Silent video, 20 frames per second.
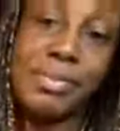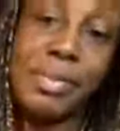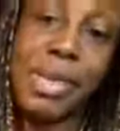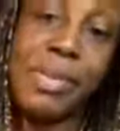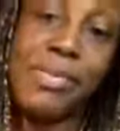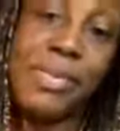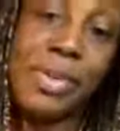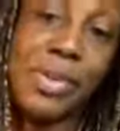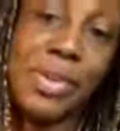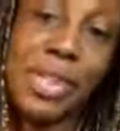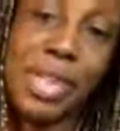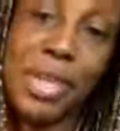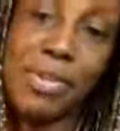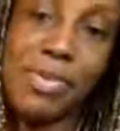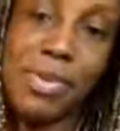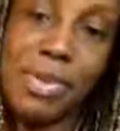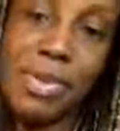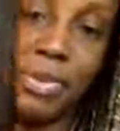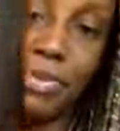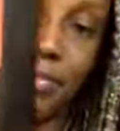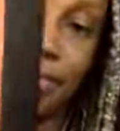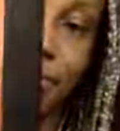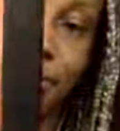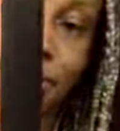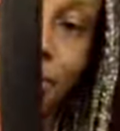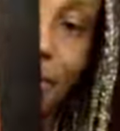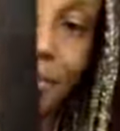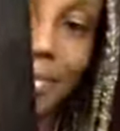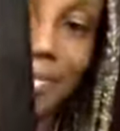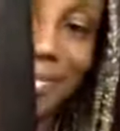my first ever
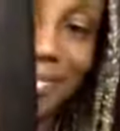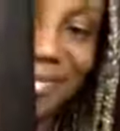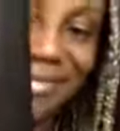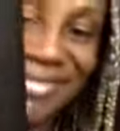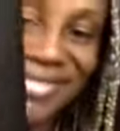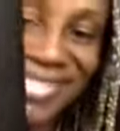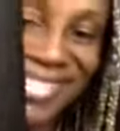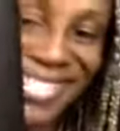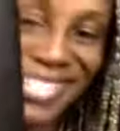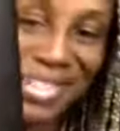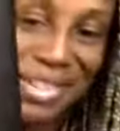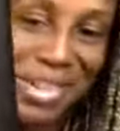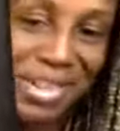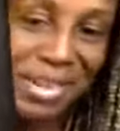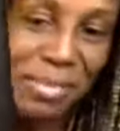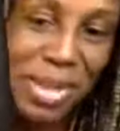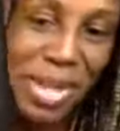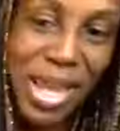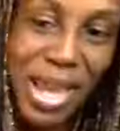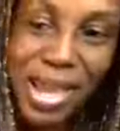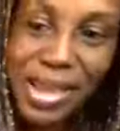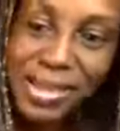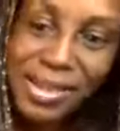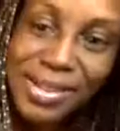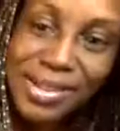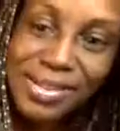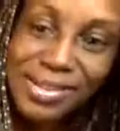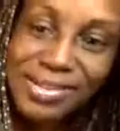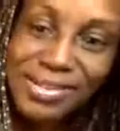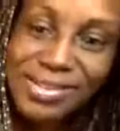
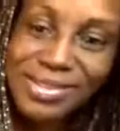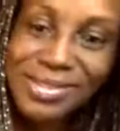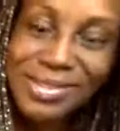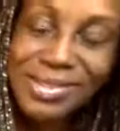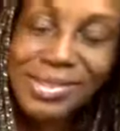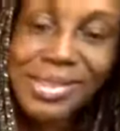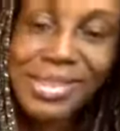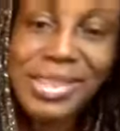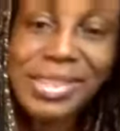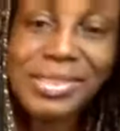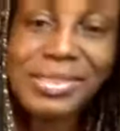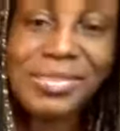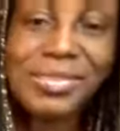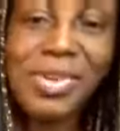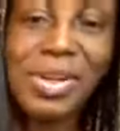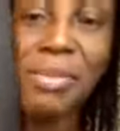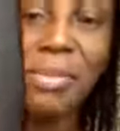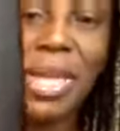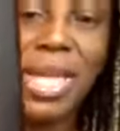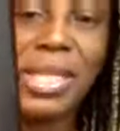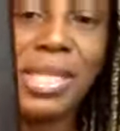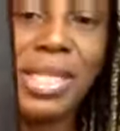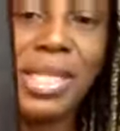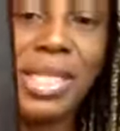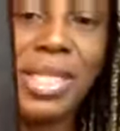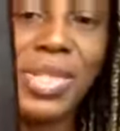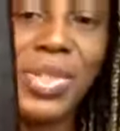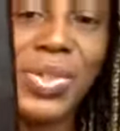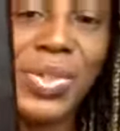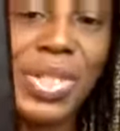plaque from My
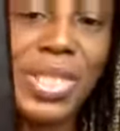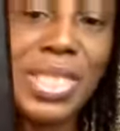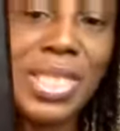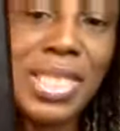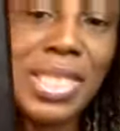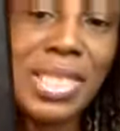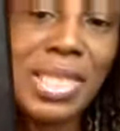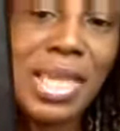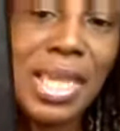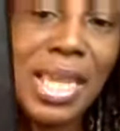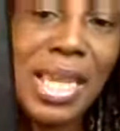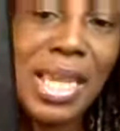Daily Choice.